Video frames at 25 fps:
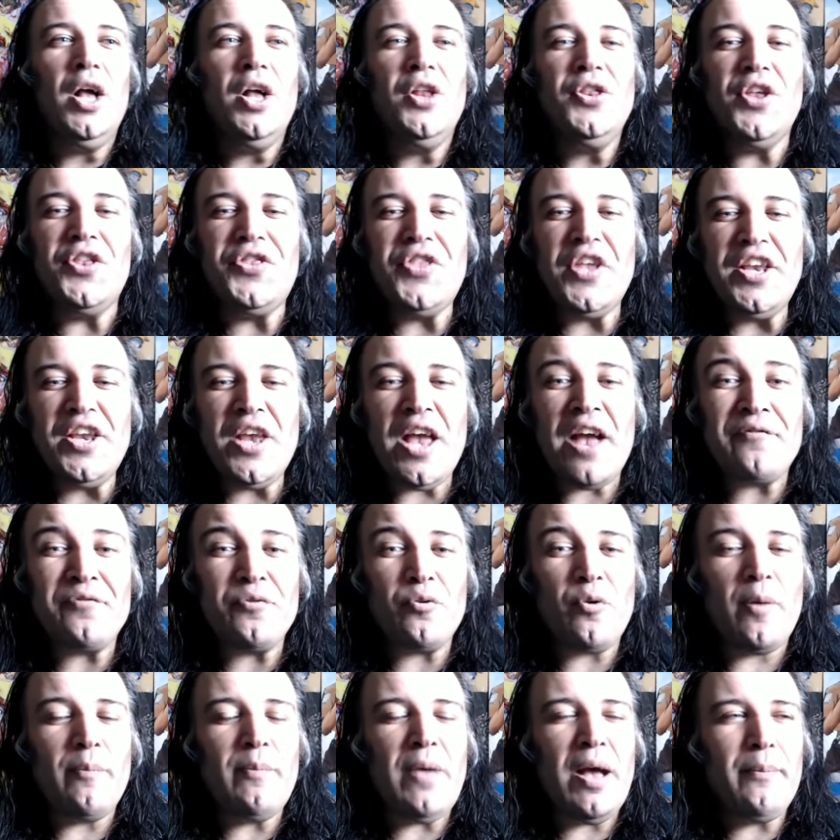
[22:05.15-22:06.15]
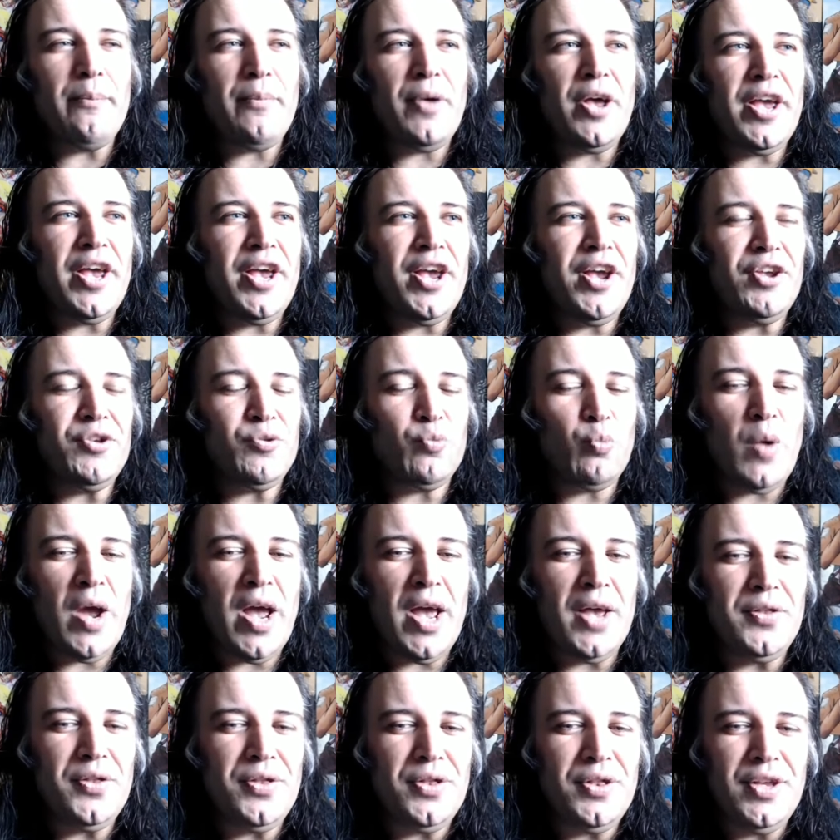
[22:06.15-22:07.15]
The thing you have to remember is
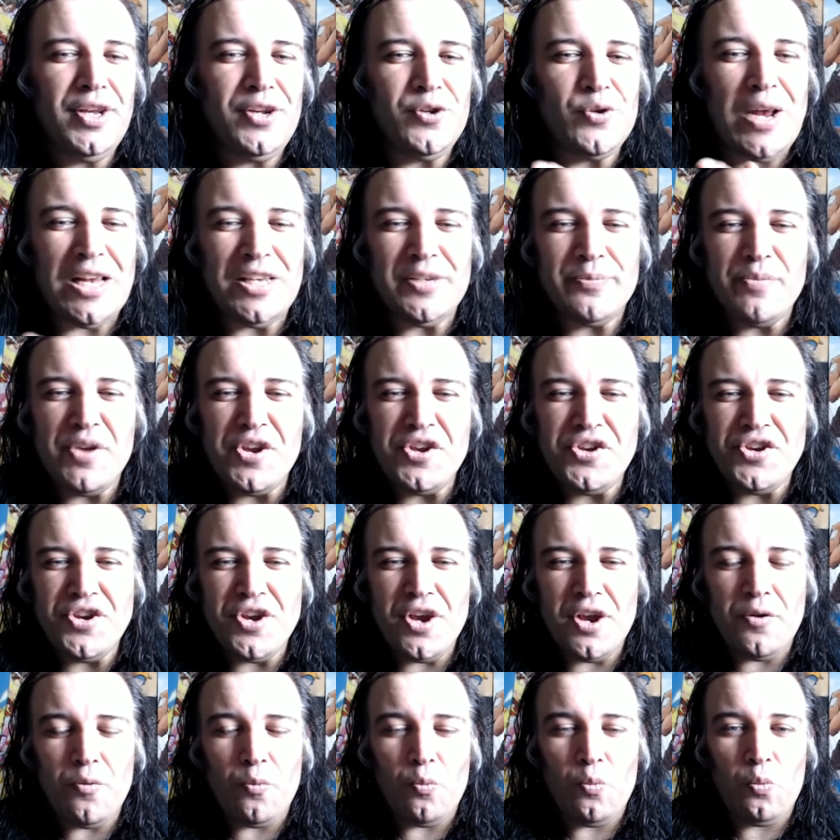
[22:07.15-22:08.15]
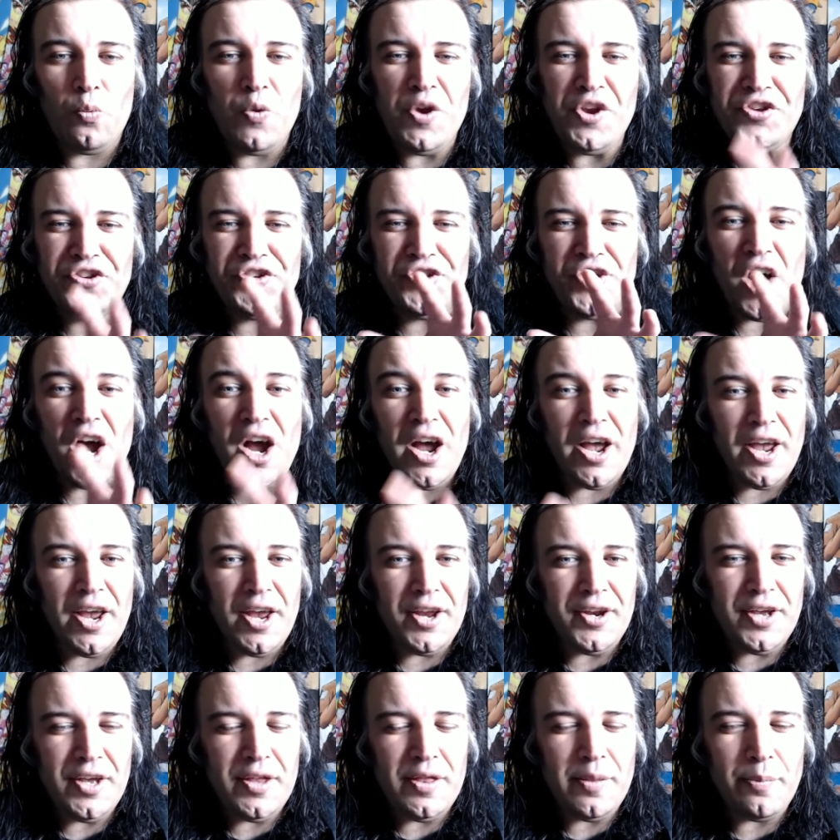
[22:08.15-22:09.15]
when the transmission
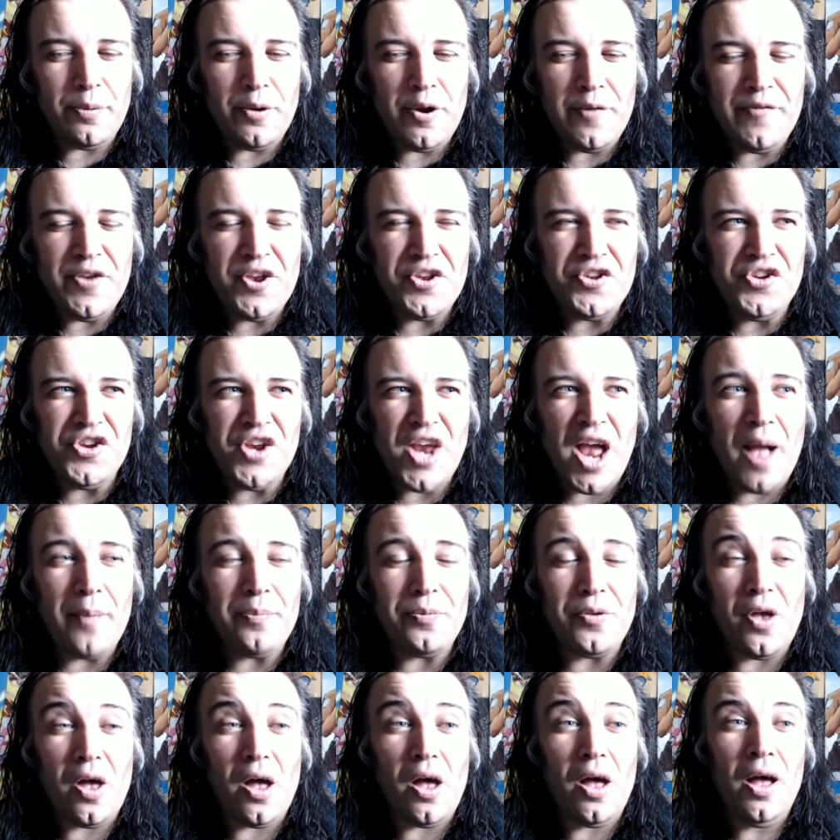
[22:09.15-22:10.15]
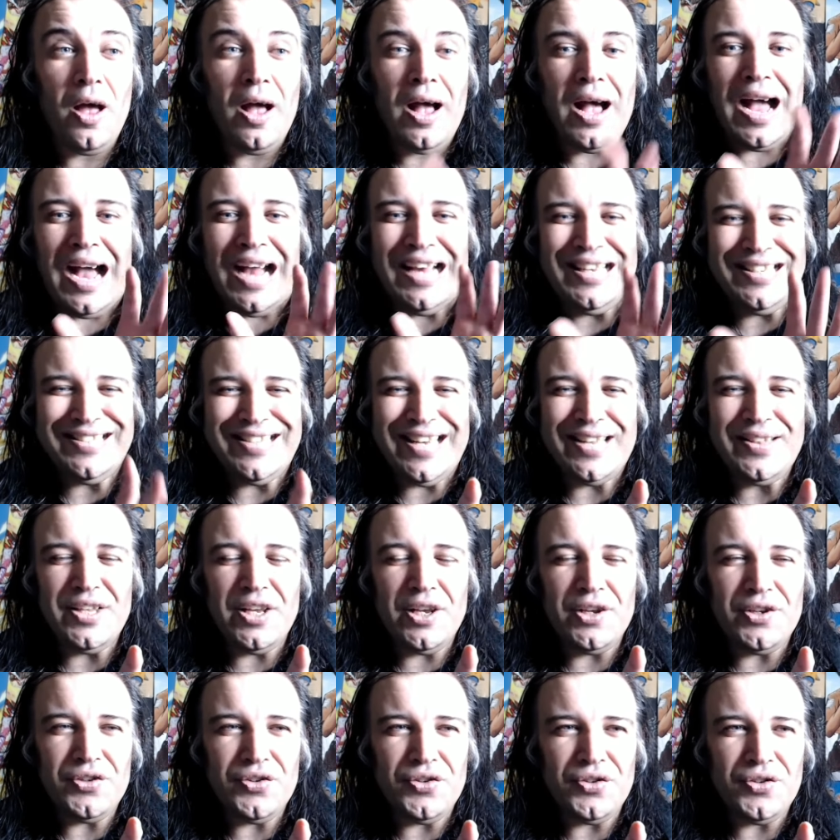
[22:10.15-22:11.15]
restarted in the previous chapter, I said
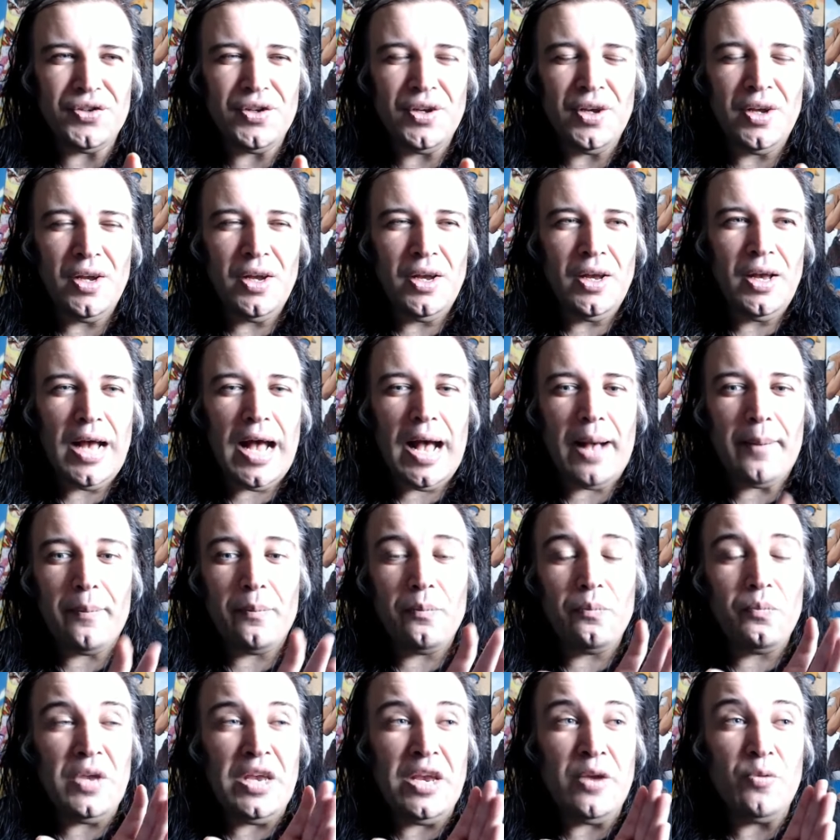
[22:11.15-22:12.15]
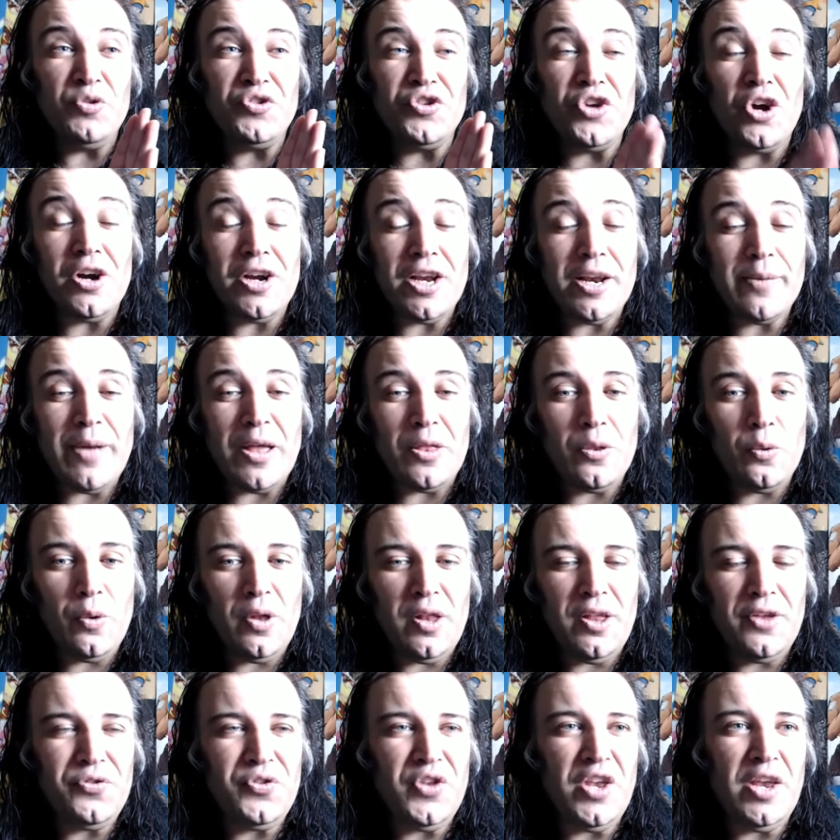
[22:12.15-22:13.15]
this, uh, he was talking about the
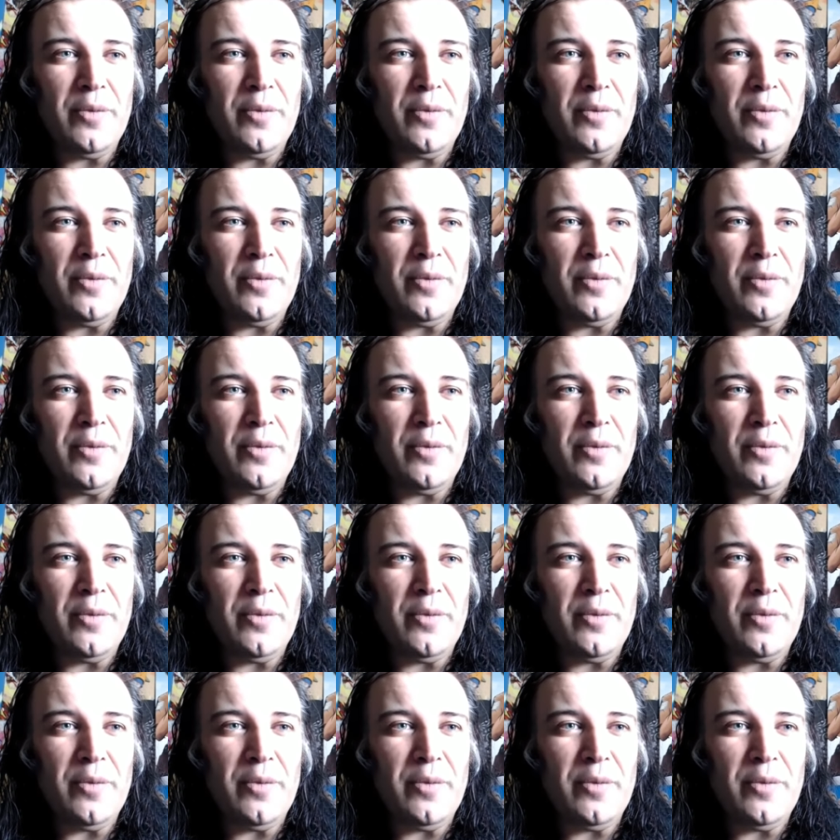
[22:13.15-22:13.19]
will of D,